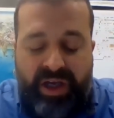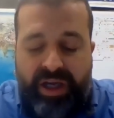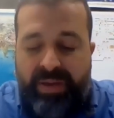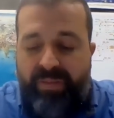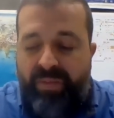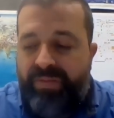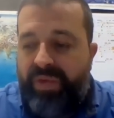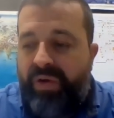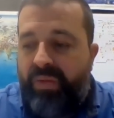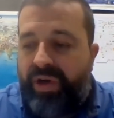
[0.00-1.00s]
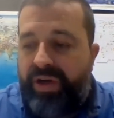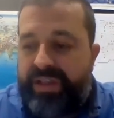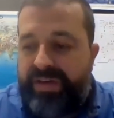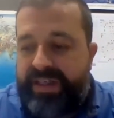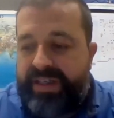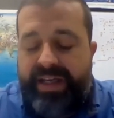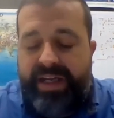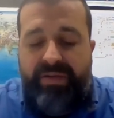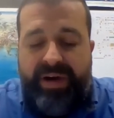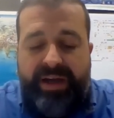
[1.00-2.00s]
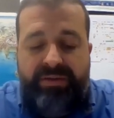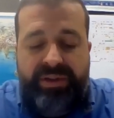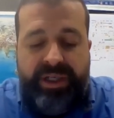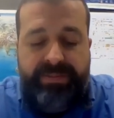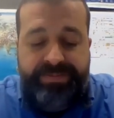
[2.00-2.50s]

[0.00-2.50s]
we're going to design it around